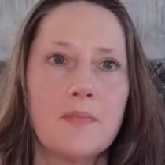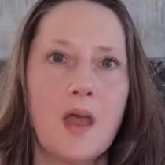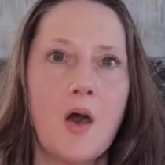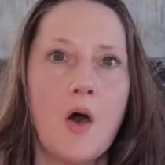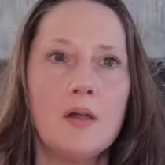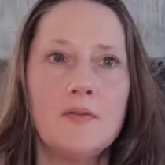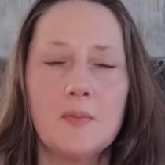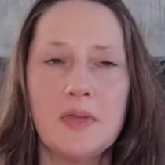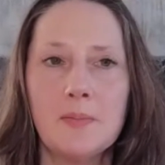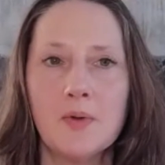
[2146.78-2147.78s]
all of
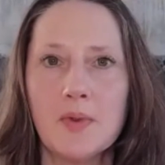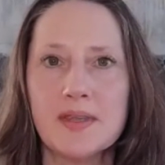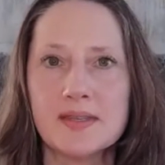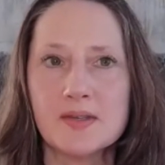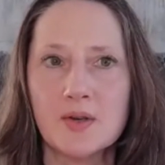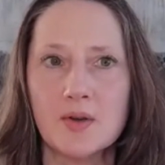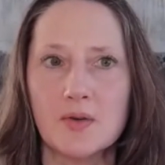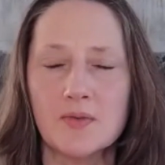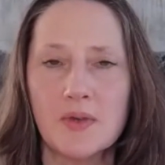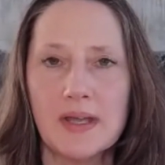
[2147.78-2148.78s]
the people we
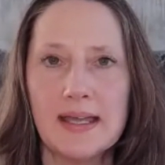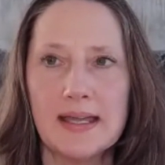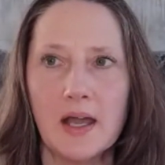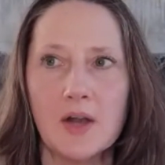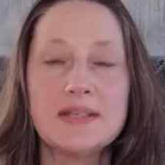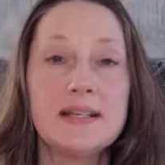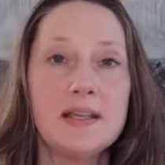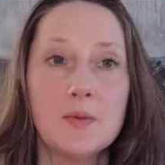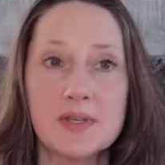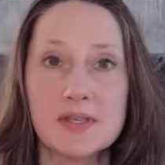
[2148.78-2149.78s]
serve are
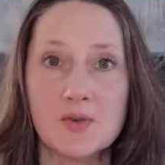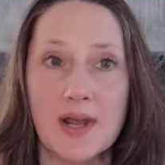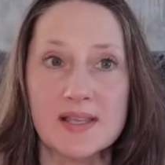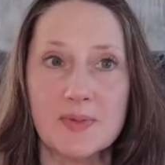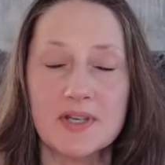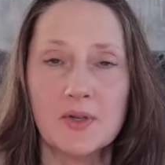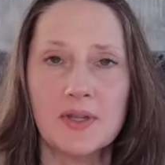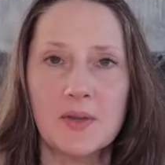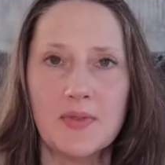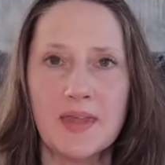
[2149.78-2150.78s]
dealing with stress,
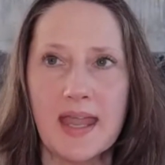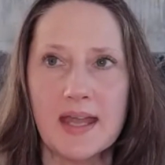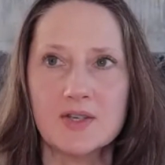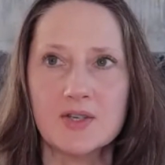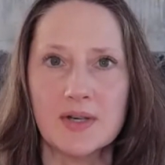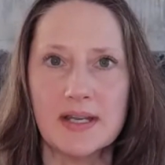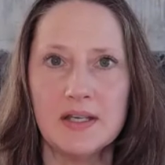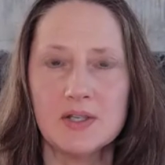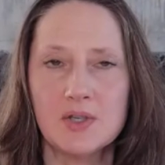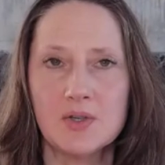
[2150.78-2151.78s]
particularly when they enter
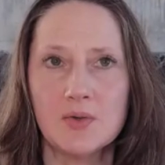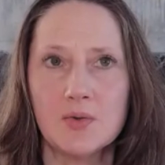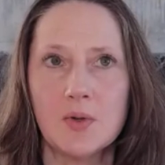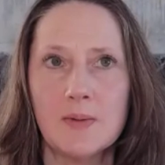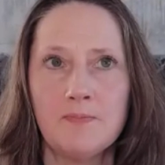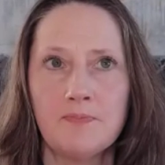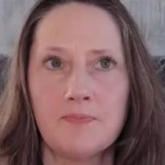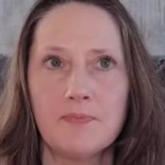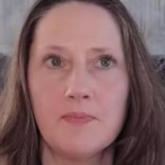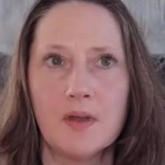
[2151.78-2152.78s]
into
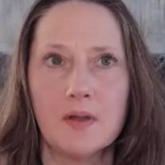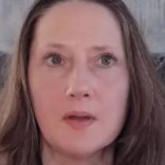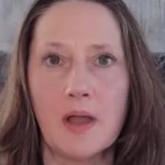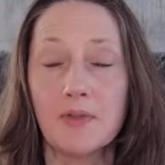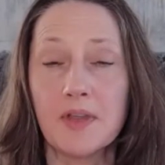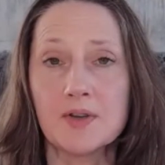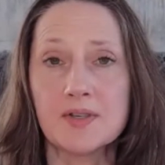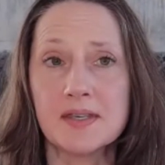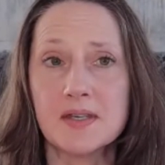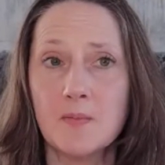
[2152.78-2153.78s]
the healthcare
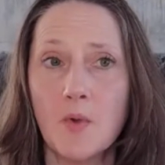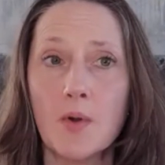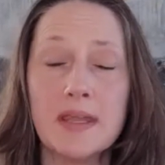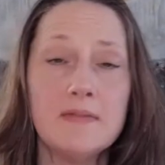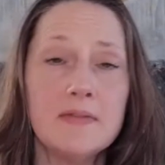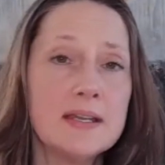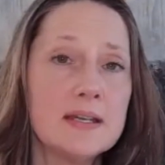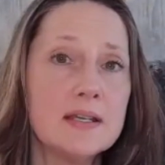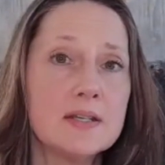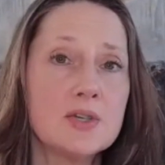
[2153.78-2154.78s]
system, or
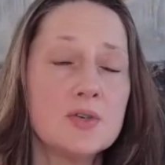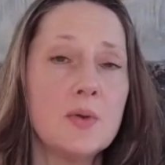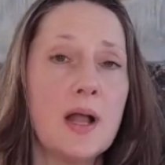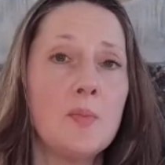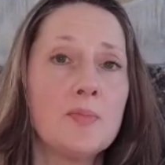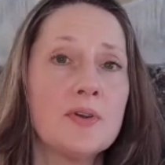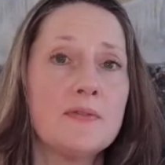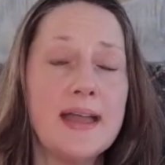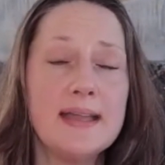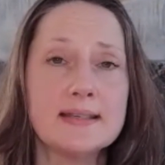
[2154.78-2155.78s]
even to help
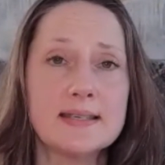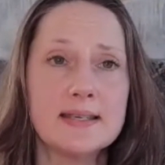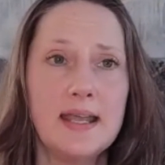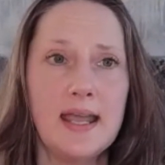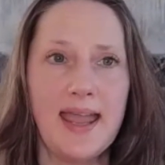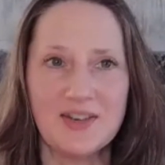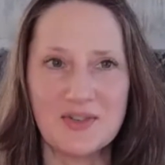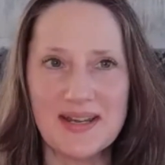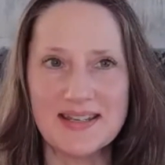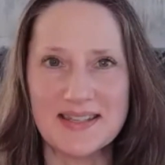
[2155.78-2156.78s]
prevent
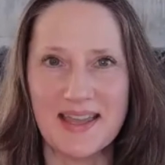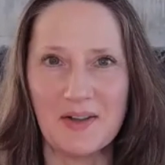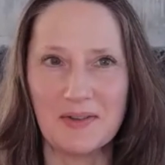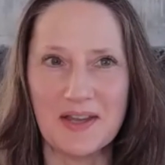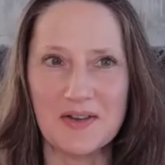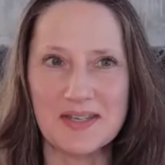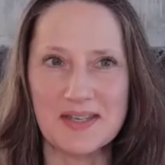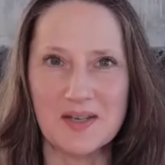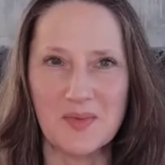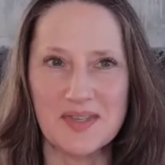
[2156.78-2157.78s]
entering into the healthcare
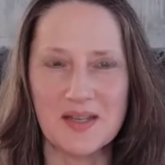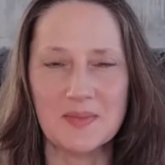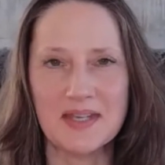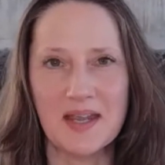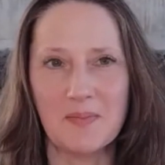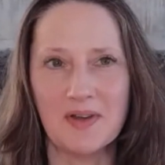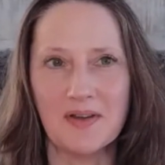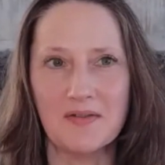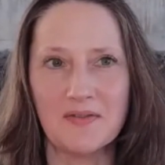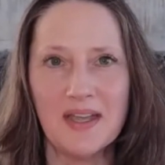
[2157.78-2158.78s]
system with some type
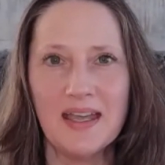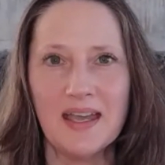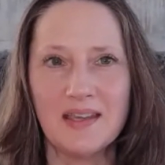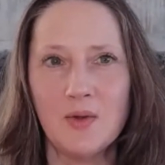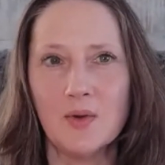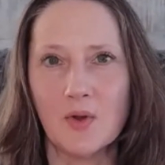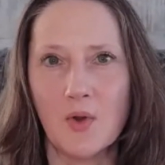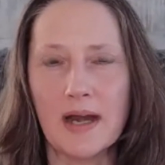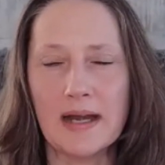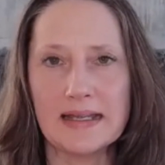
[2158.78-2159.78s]
of acute or
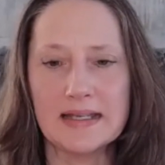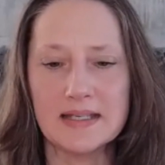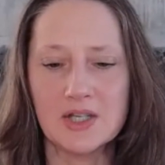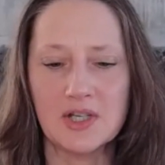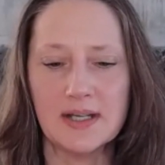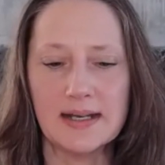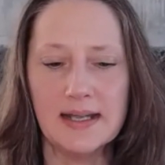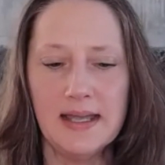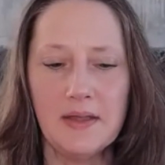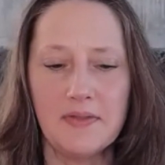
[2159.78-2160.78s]
chronic condition.
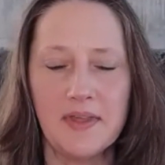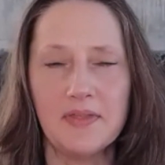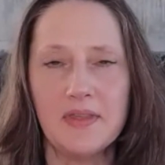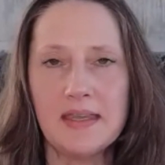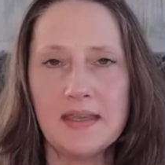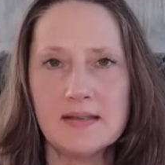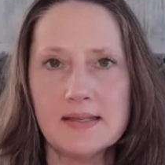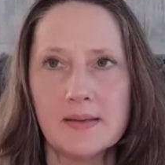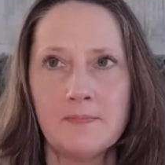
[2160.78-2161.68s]
That these